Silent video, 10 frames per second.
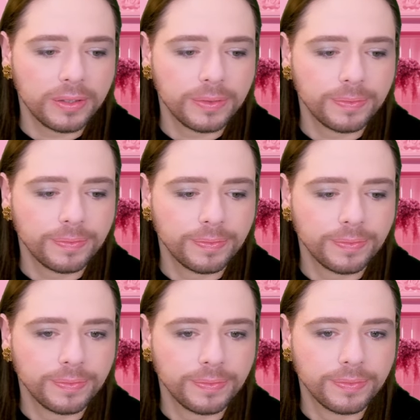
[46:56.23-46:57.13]

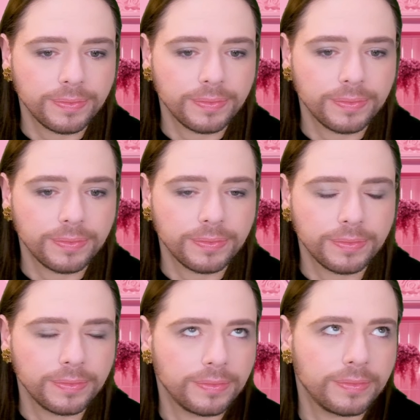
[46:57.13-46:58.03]

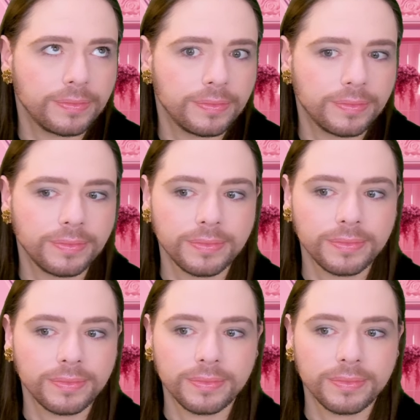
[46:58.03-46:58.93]

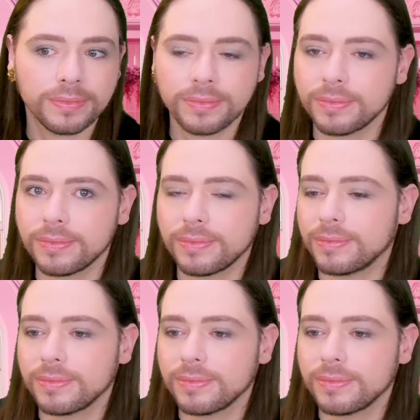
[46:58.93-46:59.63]
Nobody speaks.